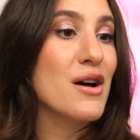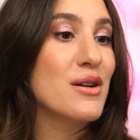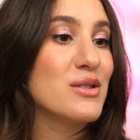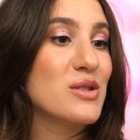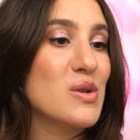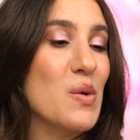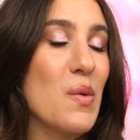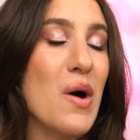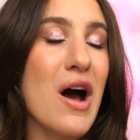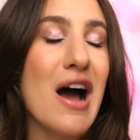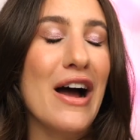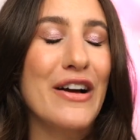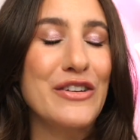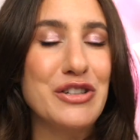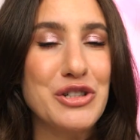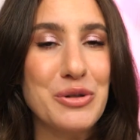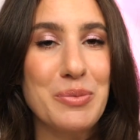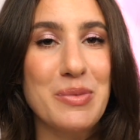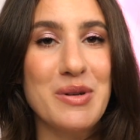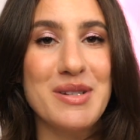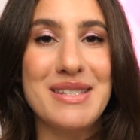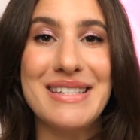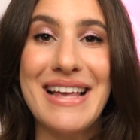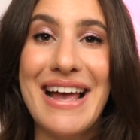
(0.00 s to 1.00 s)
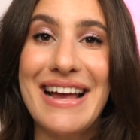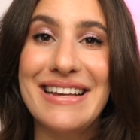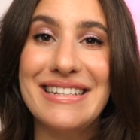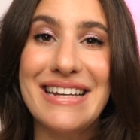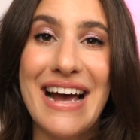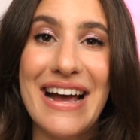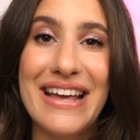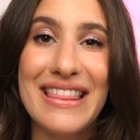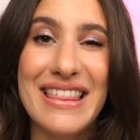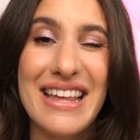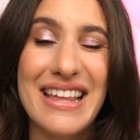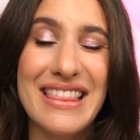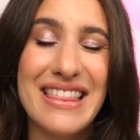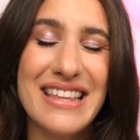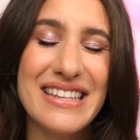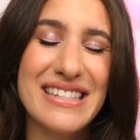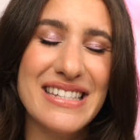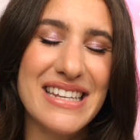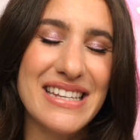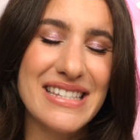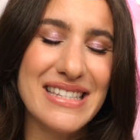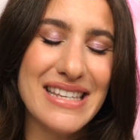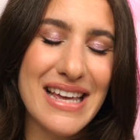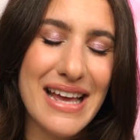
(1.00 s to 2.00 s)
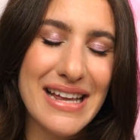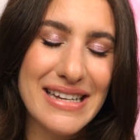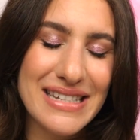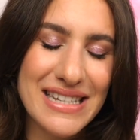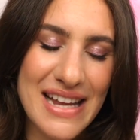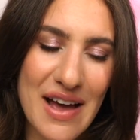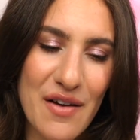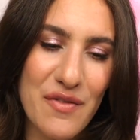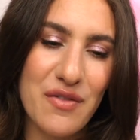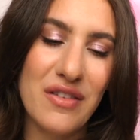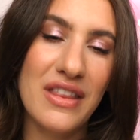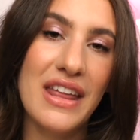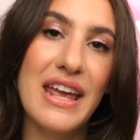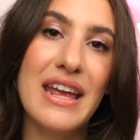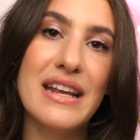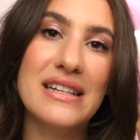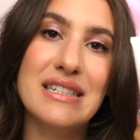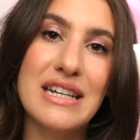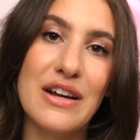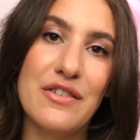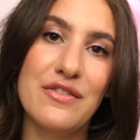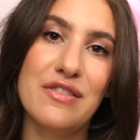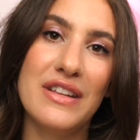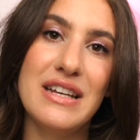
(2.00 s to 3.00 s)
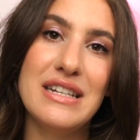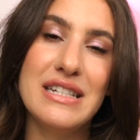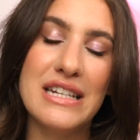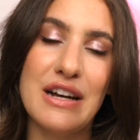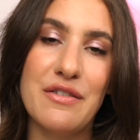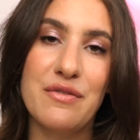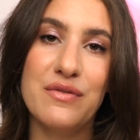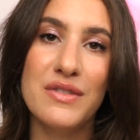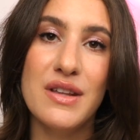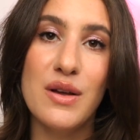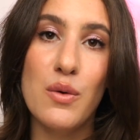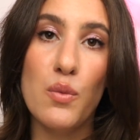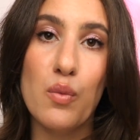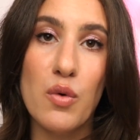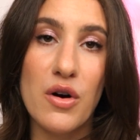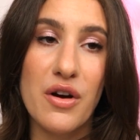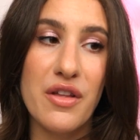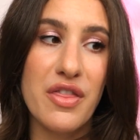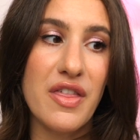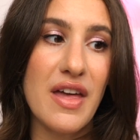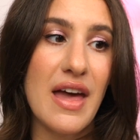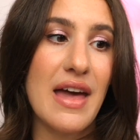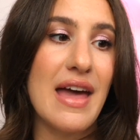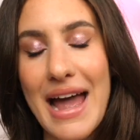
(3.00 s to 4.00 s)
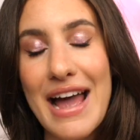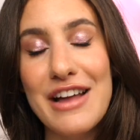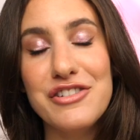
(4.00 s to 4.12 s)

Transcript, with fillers: So one hundred percent, I think this is definitely, definitely, definitely worth it.